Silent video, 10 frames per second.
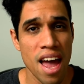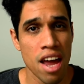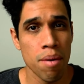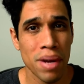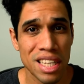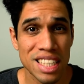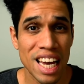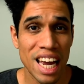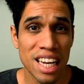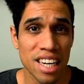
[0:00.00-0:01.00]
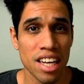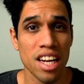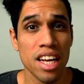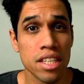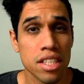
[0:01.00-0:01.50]
and maintain it
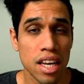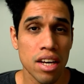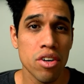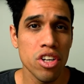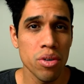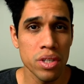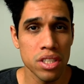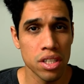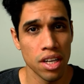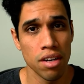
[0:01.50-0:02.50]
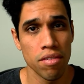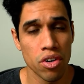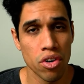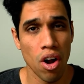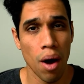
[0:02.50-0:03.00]
until you receive
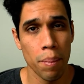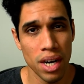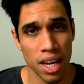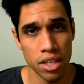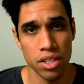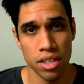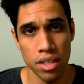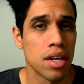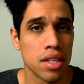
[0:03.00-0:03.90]
your nomination.